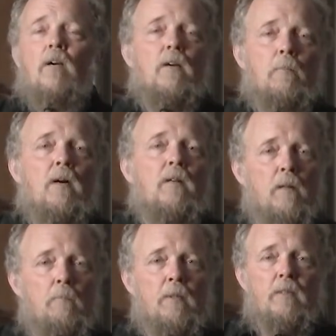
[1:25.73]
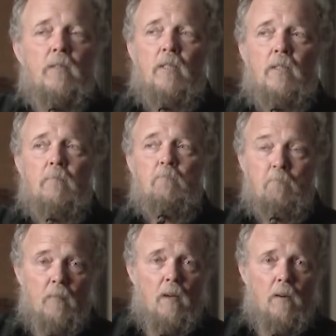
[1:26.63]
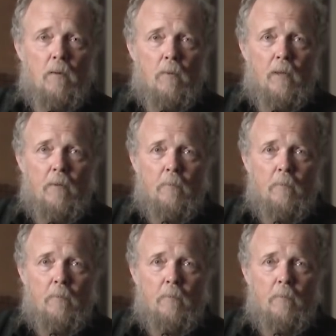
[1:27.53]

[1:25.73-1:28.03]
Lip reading: talk about club business because I don't know any.